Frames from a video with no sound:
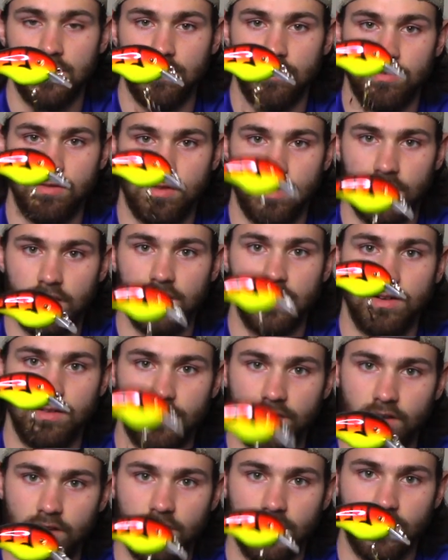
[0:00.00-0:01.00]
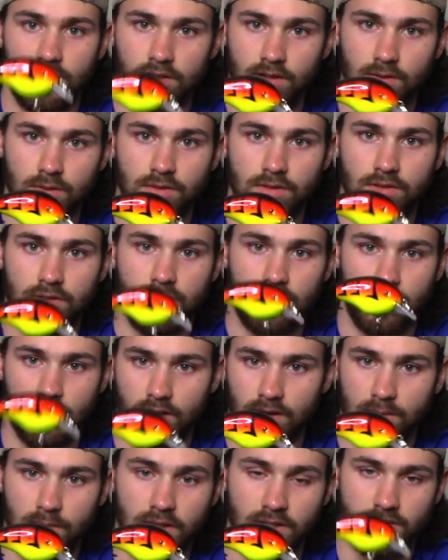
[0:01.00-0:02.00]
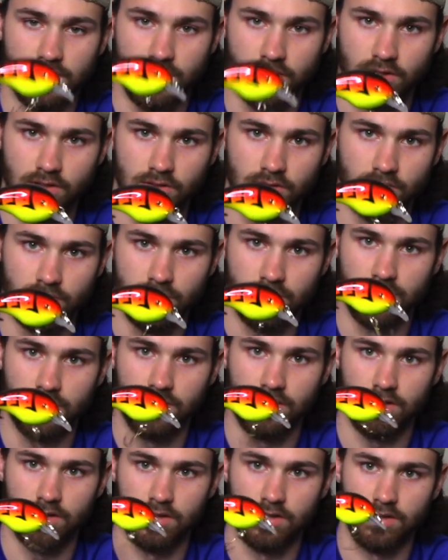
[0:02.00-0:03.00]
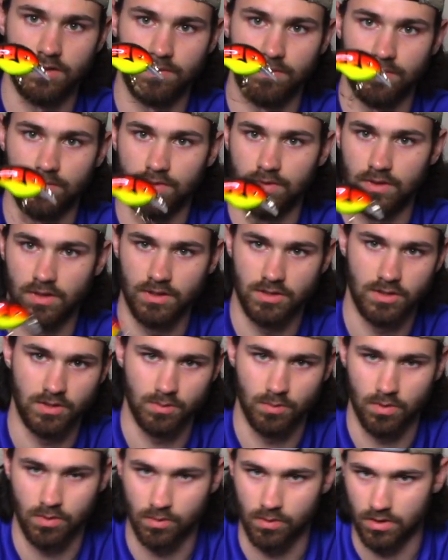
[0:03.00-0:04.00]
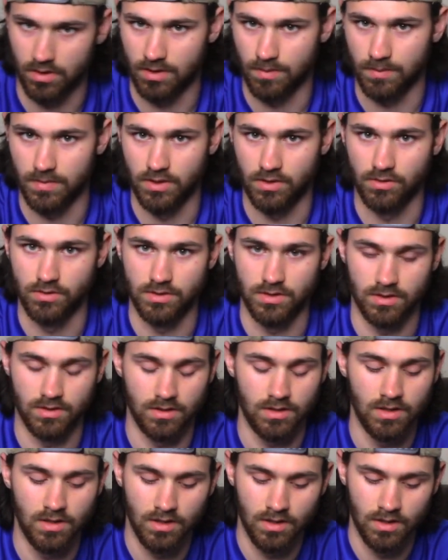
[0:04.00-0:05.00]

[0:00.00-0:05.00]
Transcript: very, very good crankbaits to use. This is what we're going to be using.